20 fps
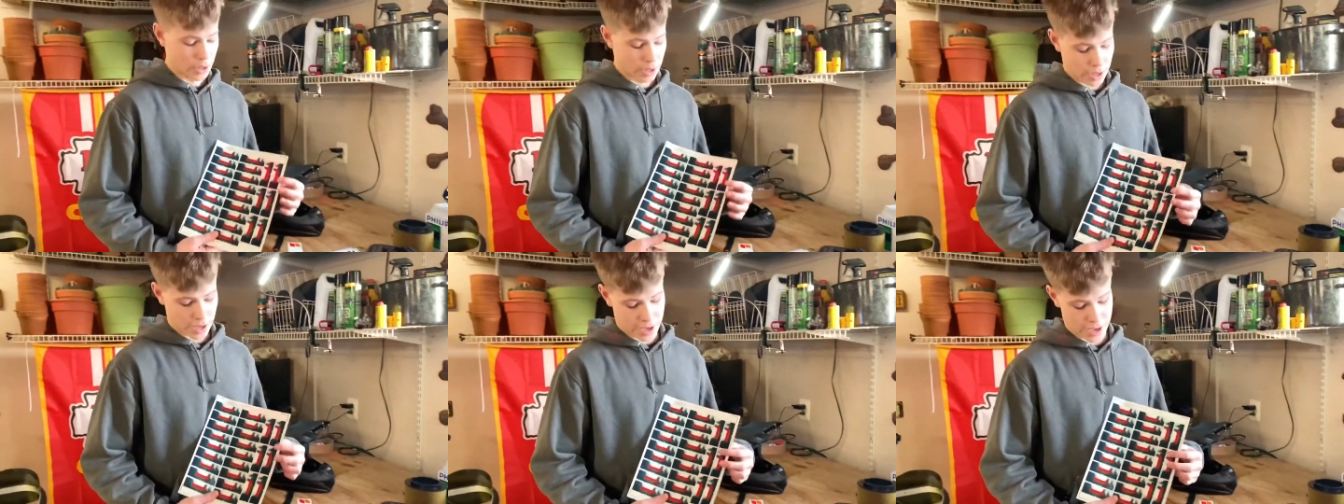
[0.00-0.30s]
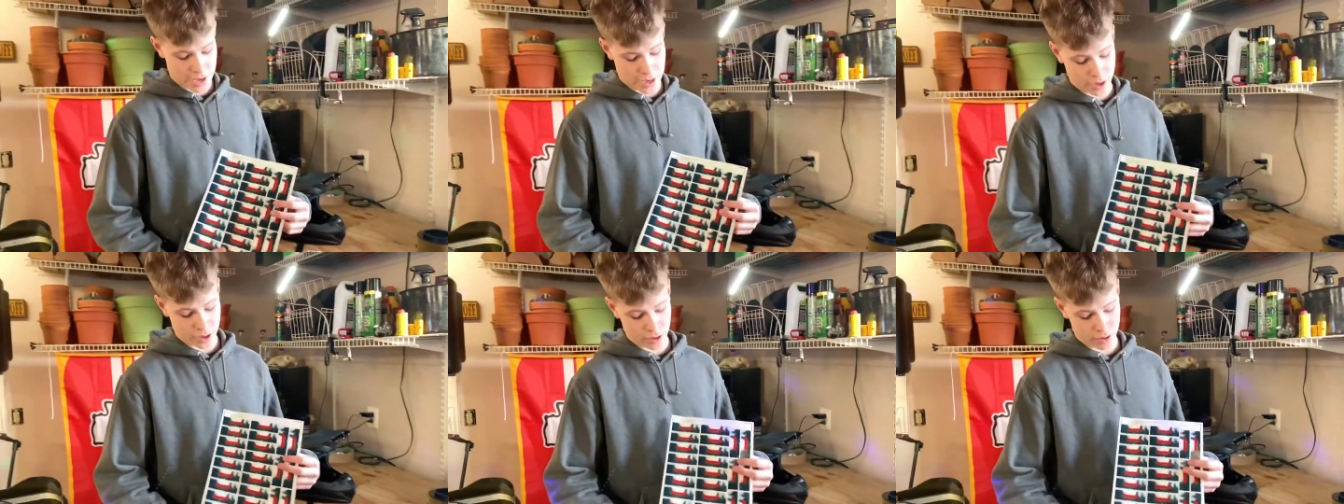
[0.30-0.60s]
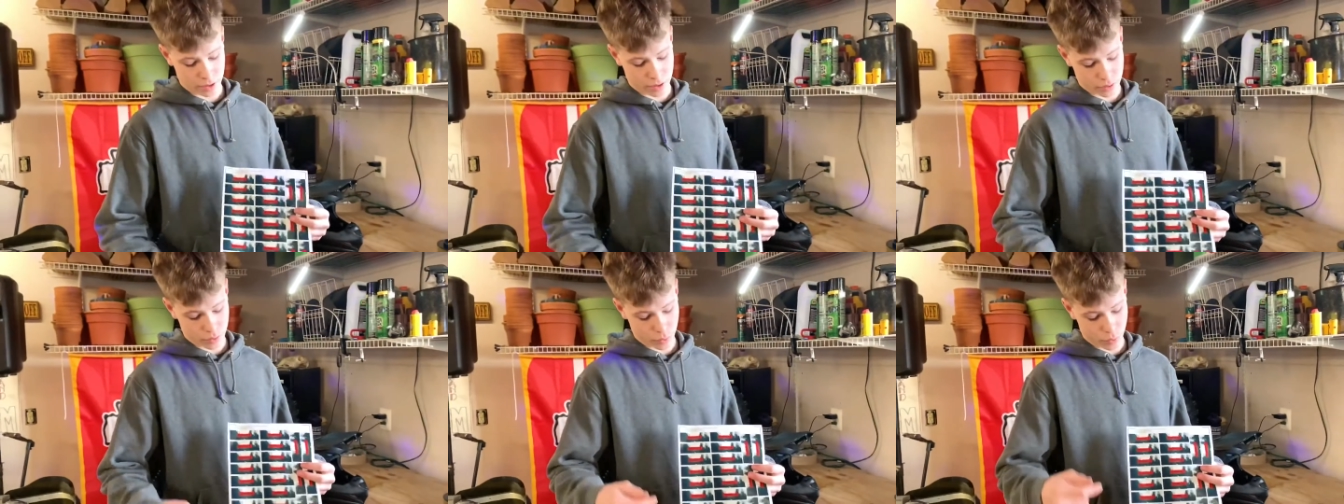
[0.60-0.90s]

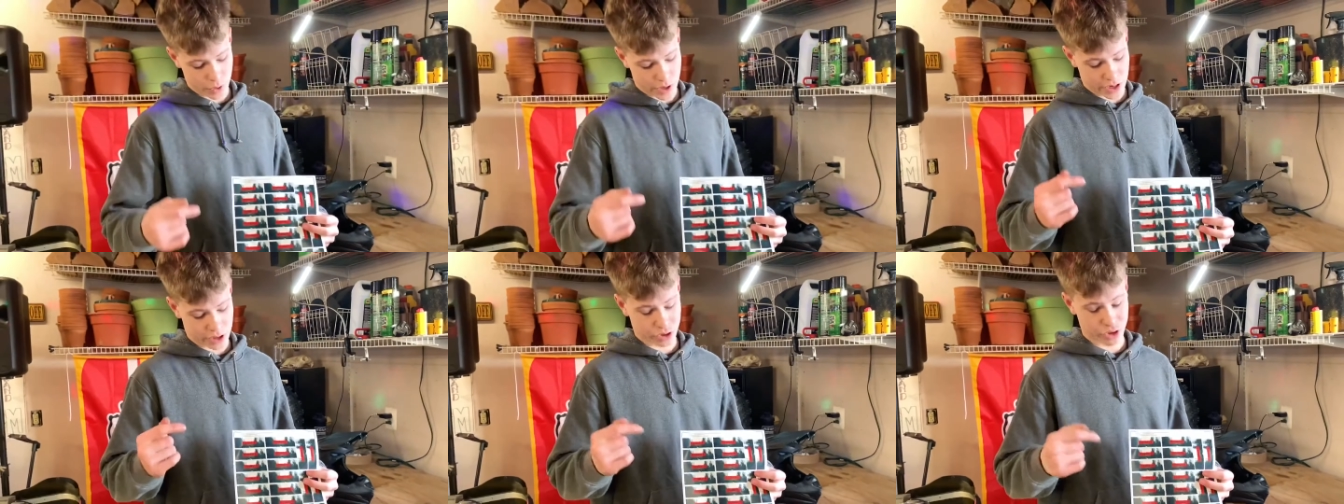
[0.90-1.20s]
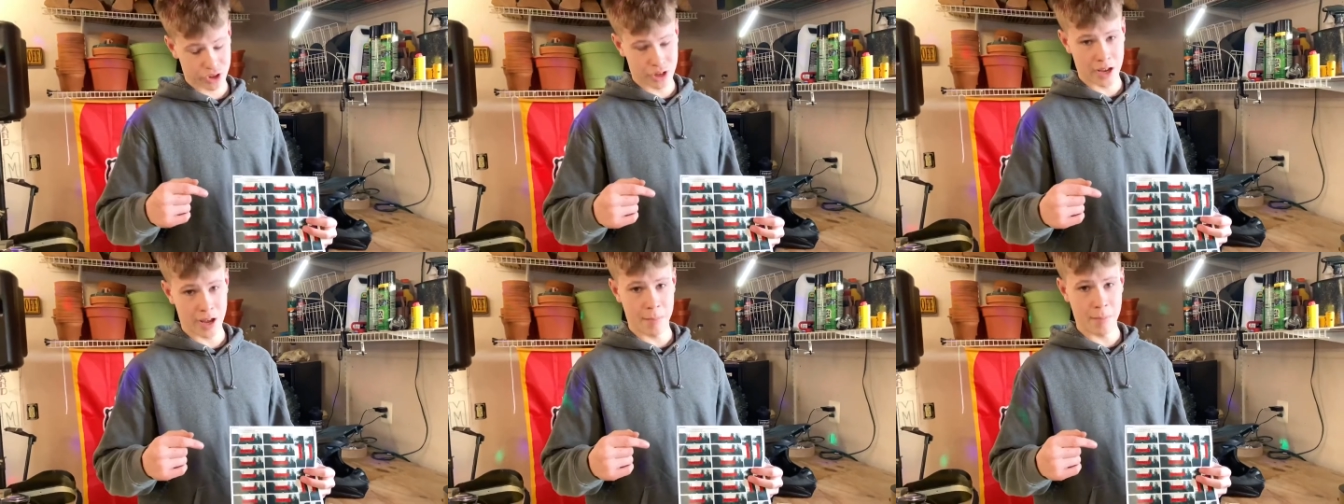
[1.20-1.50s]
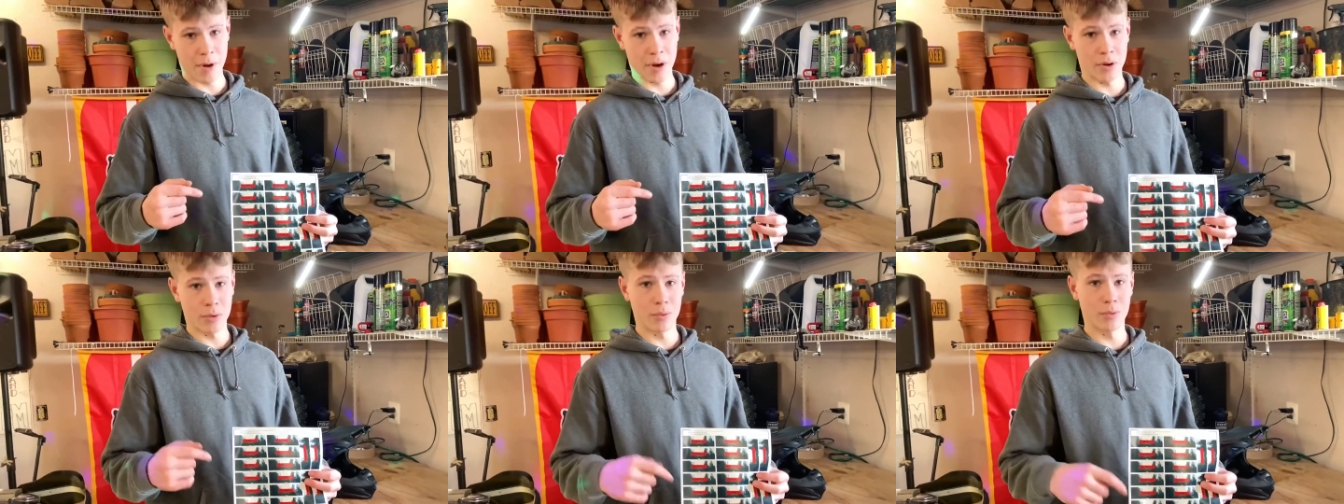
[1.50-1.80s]
And we actually
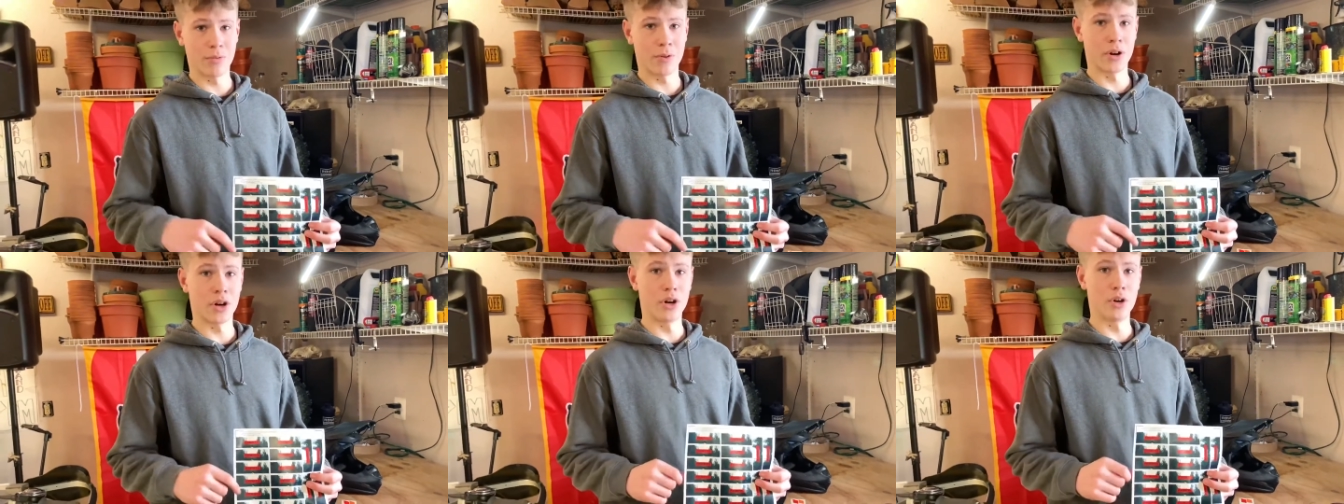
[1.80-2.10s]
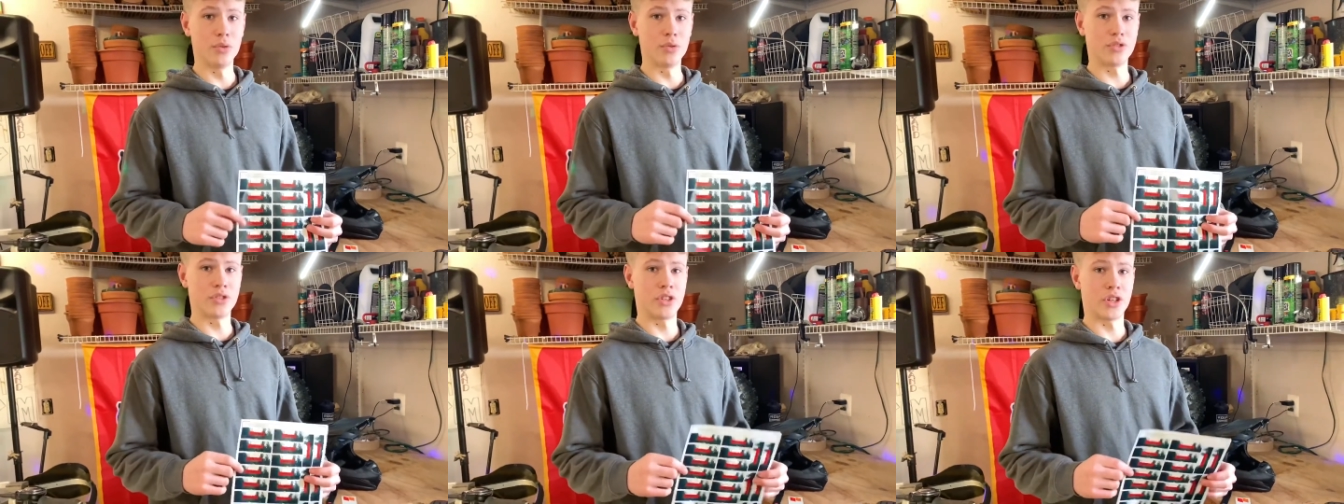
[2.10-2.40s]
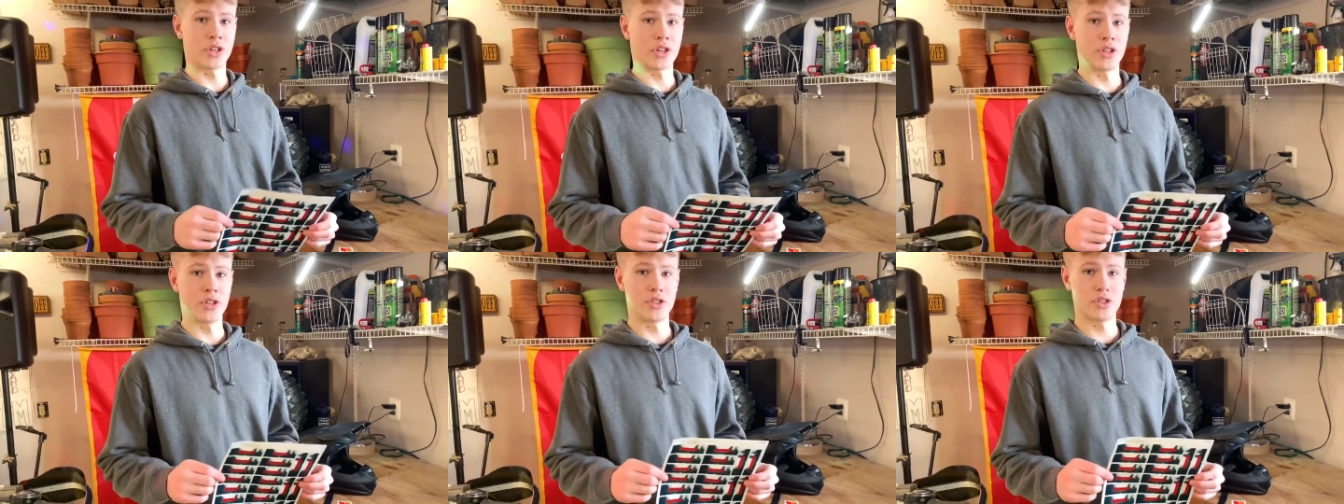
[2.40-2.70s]
came out with our own
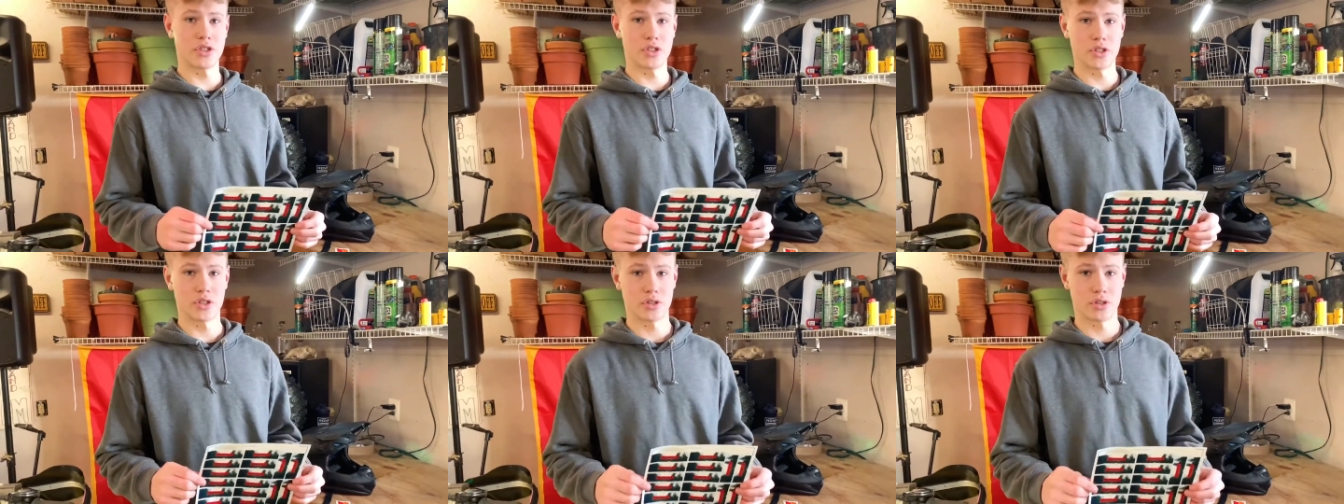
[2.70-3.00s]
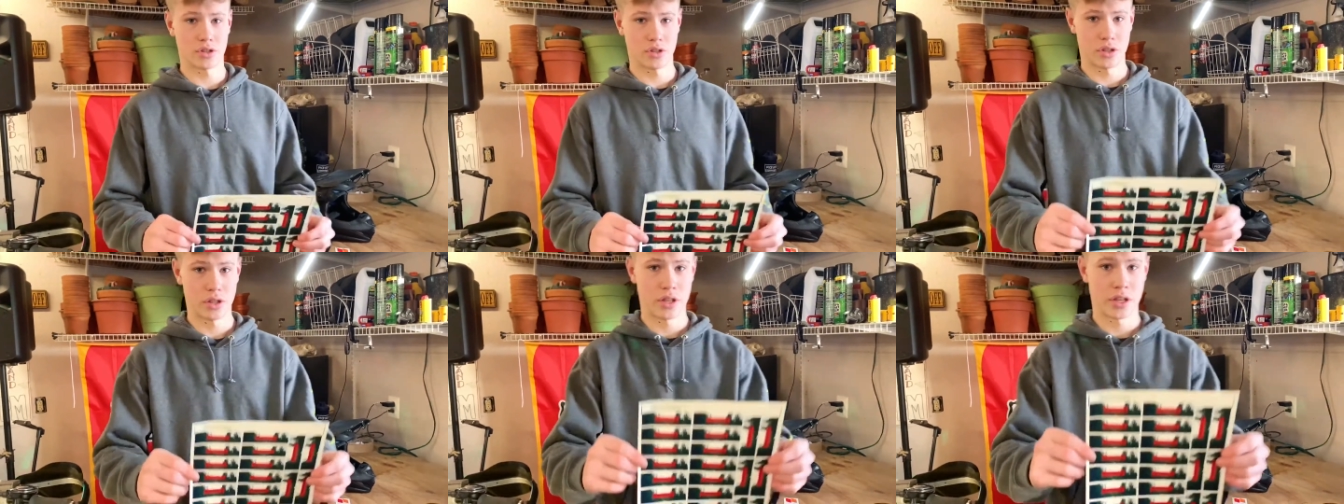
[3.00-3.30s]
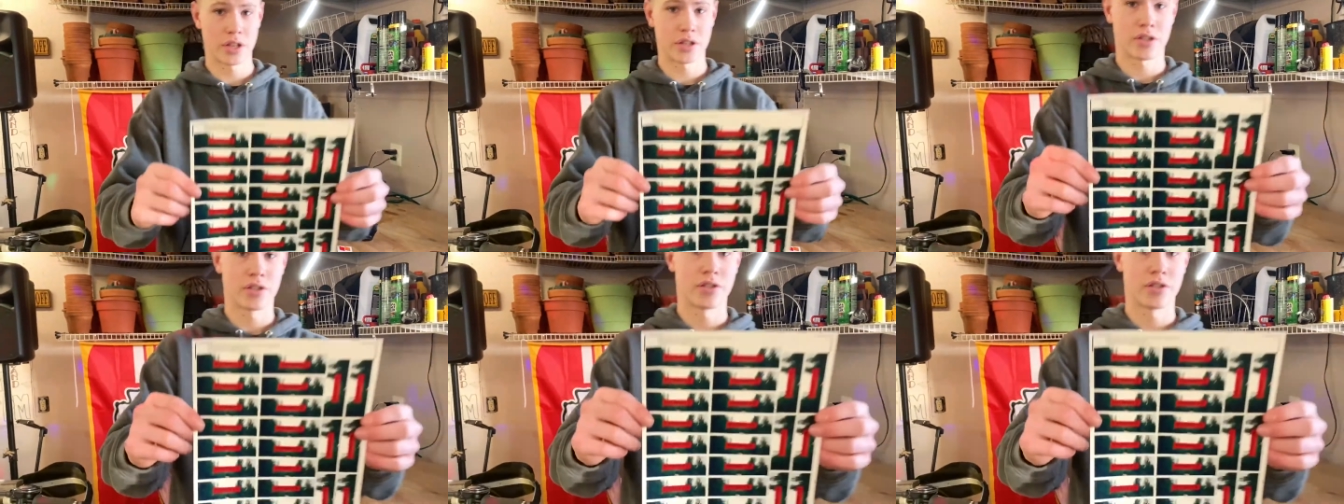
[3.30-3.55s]
stickers. You guys can